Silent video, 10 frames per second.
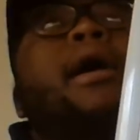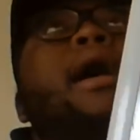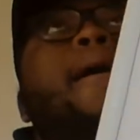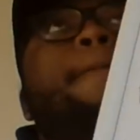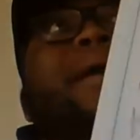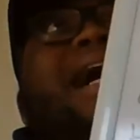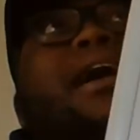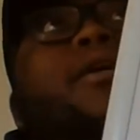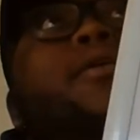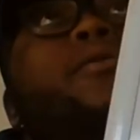
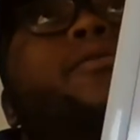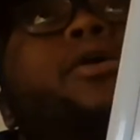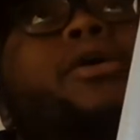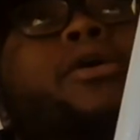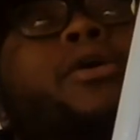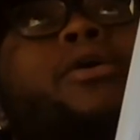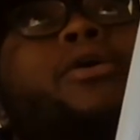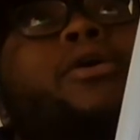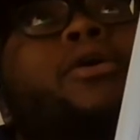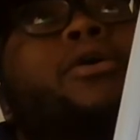about
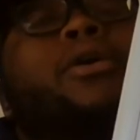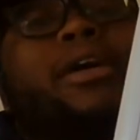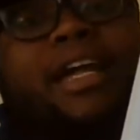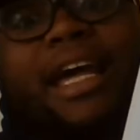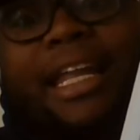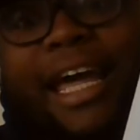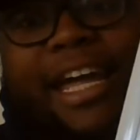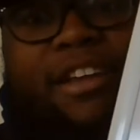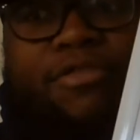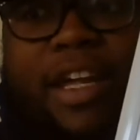ELA
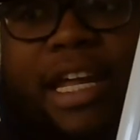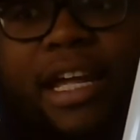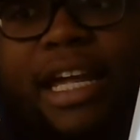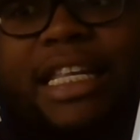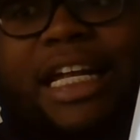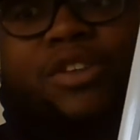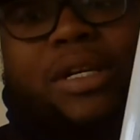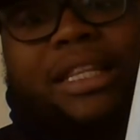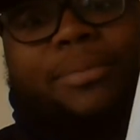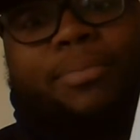in reading is that you
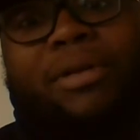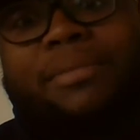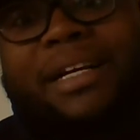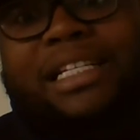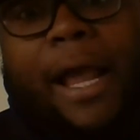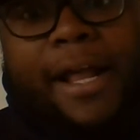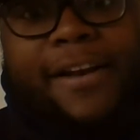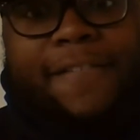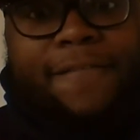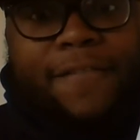can pretty much
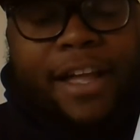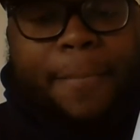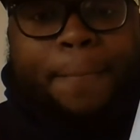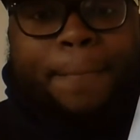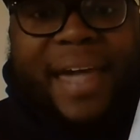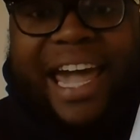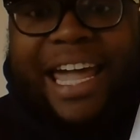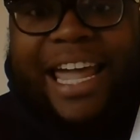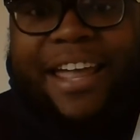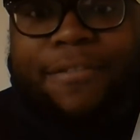make
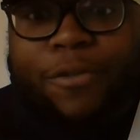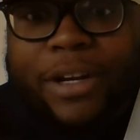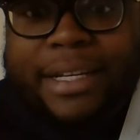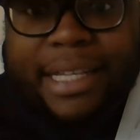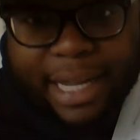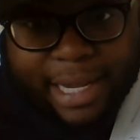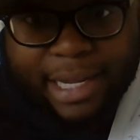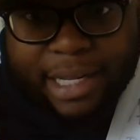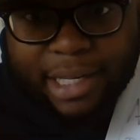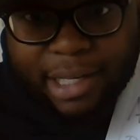
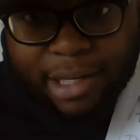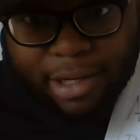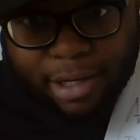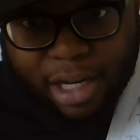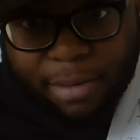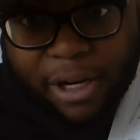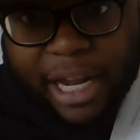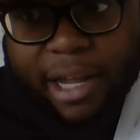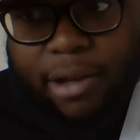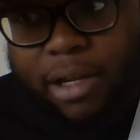inferences. Come on
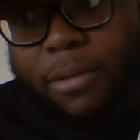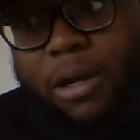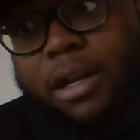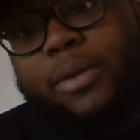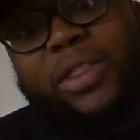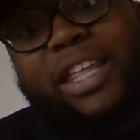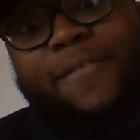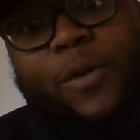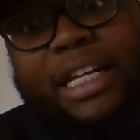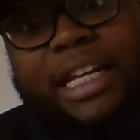now, come on with
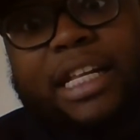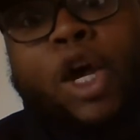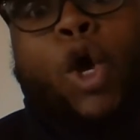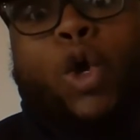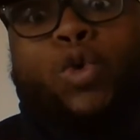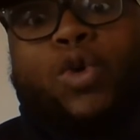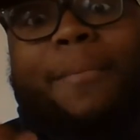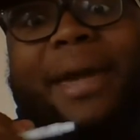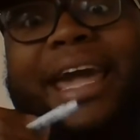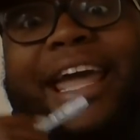inferences. You can
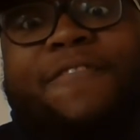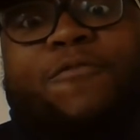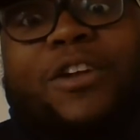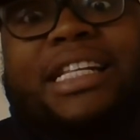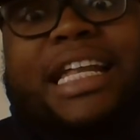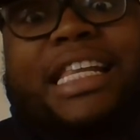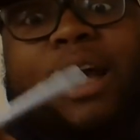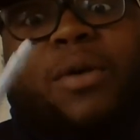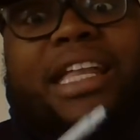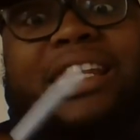make inferences, and
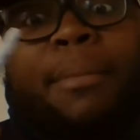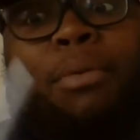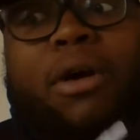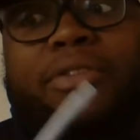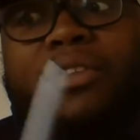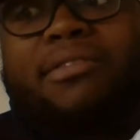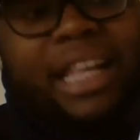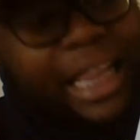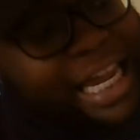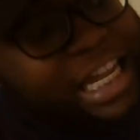we can support those
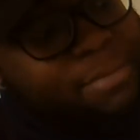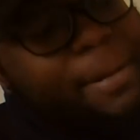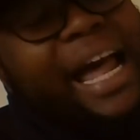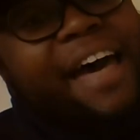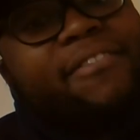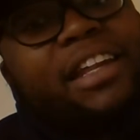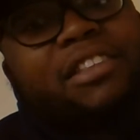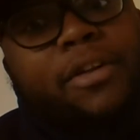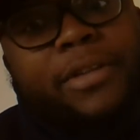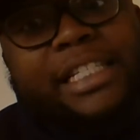claims by evidence
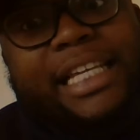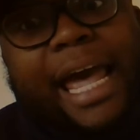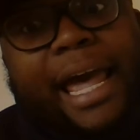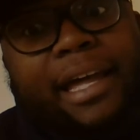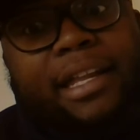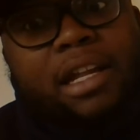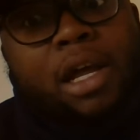from the text.